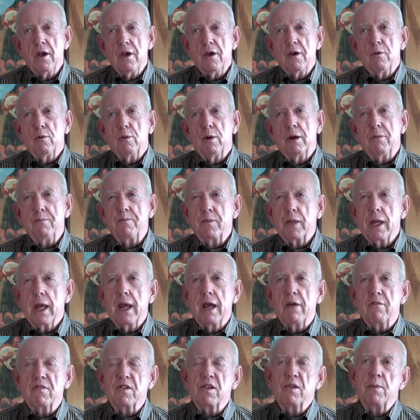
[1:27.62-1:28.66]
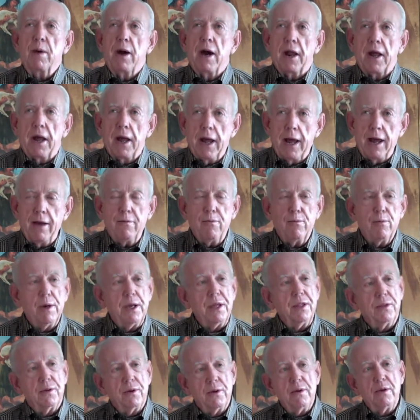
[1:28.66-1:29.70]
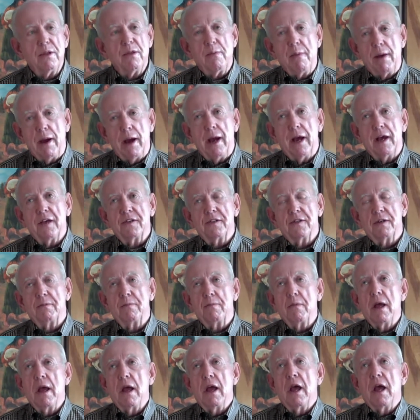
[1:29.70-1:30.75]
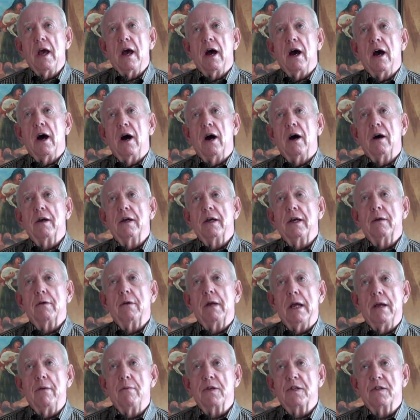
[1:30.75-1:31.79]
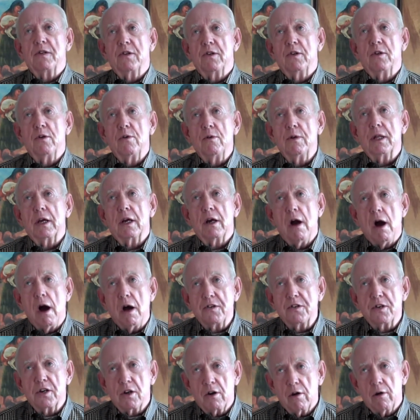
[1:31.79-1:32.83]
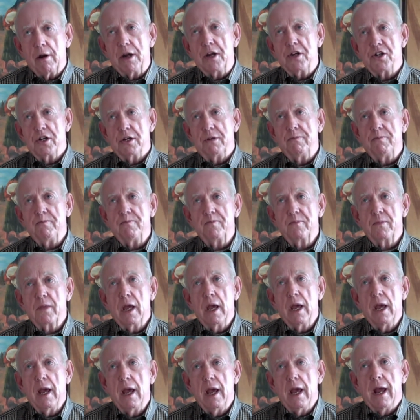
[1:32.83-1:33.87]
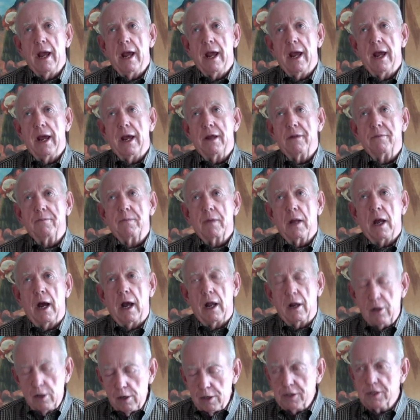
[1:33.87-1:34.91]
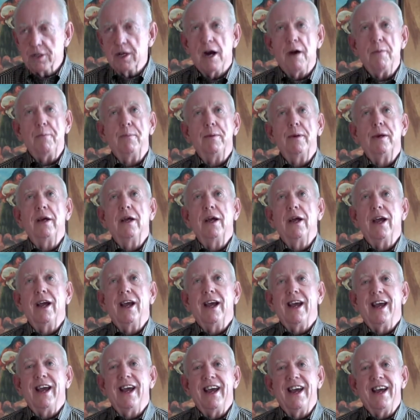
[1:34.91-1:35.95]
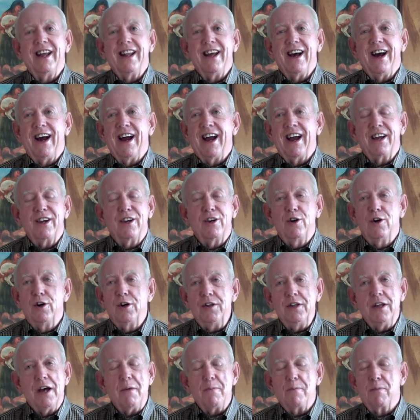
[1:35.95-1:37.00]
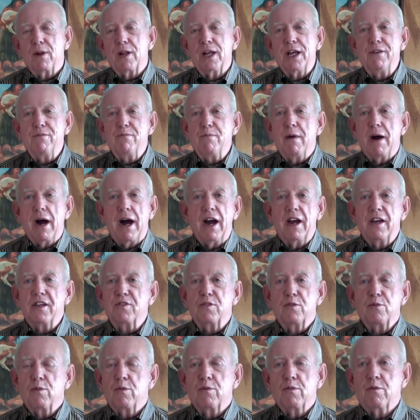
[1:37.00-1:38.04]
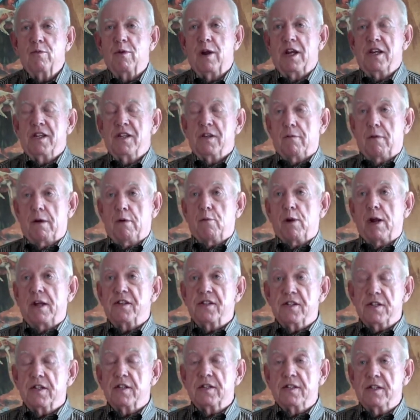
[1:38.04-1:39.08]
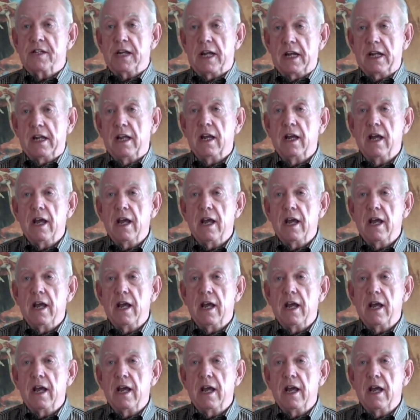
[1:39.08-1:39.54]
Well, it was about halfway through the Mass, and he was doing the consecration, and I looked up, and I could not believe my eyes what I'd seen.